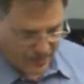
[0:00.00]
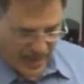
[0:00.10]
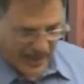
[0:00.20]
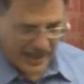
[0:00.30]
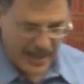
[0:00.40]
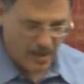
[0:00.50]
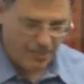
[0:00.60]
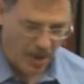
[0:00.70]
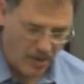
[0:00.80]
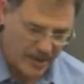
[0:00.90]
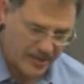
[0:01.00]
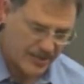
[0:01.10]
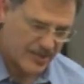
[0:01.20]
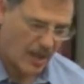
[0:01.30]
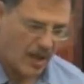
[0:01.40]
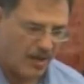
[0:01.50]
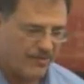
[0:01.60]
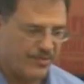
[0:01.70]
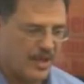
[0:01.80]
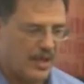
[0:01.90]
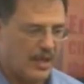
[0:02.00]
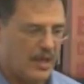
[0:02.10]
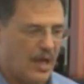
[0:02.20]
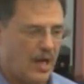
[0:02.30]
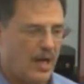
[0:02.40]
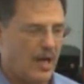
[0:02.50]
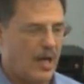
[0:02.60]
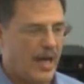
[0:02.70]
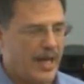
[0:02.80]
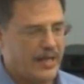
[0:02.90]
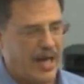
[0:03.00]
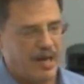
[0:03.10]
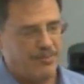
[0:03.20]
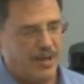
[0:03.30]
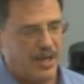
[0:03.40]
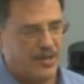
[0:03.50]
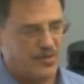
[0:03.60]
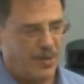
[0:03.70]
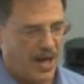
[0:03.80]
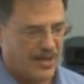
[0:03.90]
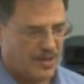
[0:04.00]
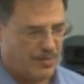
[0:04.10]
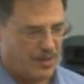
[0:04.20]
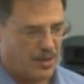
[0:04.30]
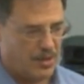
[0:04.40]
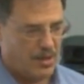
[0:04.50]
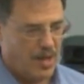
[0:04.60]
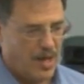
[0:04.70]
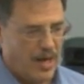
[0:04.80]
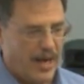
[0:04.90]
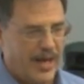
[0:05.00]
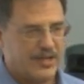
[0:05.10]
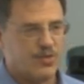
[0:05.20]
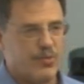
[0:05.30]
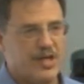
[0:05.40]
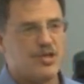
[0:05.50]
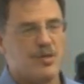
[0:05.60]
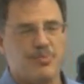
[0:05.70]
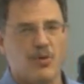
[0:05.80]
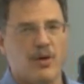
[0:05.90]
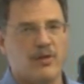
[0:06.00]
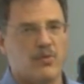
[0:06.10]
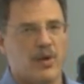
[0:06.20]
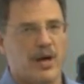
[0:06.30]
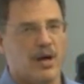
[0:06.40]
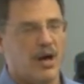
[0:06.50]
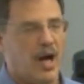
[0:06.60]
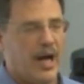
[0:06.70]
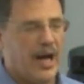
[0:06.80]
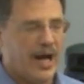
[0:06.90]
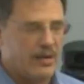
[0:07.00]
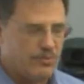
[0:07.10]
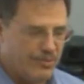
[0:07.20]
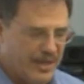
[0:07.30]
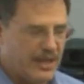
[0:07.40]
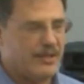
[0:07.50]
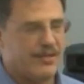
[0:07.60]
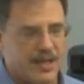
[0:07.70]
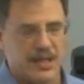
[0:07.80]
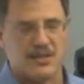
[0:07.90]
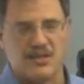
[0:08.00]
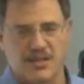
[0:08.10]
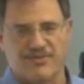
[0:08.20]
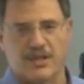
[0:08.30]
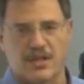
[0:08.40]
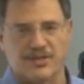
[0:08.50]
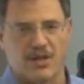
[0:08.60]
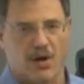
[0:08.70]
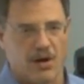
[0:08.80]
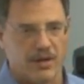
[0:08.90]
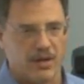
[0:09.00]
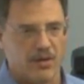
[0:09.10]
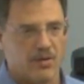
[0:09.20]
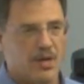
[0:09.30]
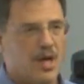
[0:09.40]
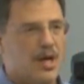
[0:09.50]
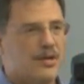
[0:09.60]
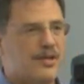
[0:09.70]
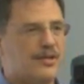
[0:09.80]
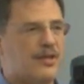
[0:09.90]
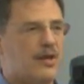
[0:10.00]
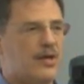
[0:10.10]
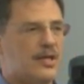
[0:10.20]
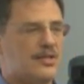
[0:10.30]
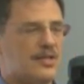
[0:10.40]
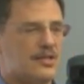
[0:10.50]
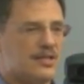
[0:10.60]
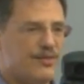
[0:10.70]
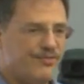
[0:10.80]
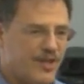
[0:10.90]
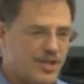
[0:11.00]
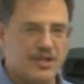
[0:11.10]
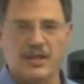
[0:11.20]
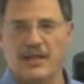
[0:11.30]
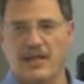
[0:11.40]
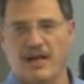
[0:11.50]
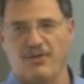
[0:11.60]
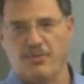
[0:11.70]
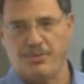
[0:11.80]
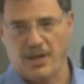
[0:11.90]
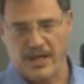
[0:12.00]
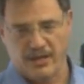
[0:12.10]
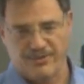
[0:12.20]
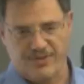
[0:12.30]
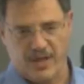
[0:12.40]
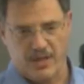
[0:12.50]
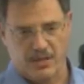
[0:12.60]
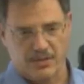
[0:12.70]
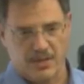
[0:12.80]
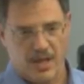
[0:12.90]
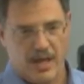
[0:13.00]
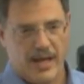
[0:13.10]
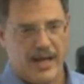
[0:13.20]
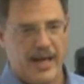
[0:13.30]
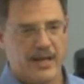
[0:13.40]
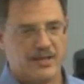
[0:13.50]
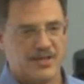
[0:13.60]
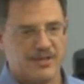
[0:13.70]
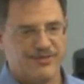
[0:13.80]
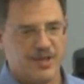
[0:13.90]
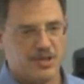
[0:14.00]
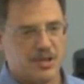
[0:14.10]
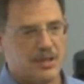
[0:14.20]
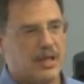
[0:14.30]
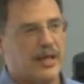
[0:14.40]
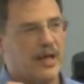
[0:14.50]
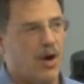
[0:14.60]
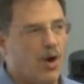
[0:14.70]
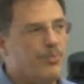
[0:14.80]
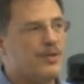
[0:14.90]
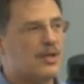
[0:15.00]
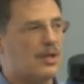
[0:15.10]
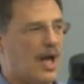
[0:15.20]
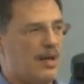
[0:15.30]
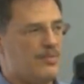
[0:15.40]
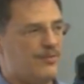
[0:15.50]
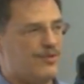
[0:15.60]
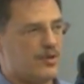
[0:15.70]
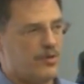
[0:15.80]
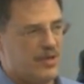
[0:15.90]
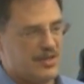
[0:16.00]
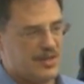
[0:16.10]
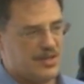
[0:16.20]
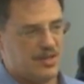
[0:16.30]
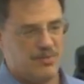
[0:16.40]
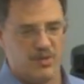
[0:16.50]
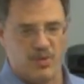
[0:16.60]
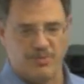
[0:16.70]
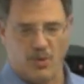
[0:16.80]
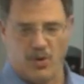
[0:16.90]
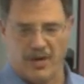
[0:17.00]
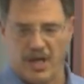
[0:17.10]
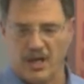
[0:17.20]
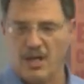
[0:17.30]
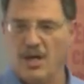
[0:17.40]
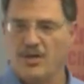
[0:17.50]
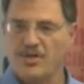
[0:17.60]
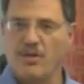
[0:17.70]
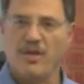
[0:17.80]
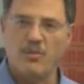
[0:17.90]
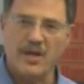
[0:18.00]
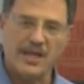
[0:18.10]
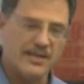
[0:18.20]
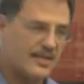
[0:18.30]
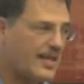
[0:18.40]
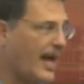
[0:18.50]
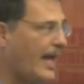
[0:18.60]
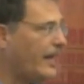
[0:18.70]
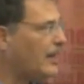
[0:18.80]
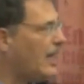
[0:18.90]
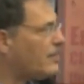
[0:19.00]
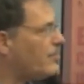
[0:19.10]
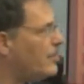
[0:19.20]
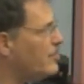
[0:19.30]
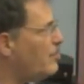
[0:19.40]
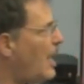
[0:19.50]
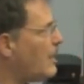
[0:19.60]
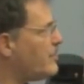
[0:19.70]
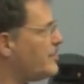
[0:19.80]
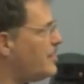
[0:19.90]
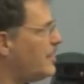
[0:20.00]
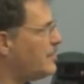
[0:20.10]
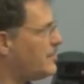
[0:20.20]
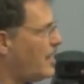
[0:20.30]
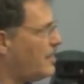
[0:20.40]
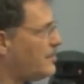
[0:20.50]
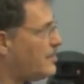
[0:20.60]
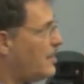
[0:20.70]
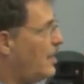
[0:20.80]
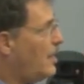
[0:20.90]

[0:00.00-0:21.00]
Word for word: elite opponents of the uh, AKP as possible has reached a point where I, I really think it's difficult to argue that there is a sufficiently level playing field and a sufficiently open climate for criticism and reporting so that we can say electoral democracy exists.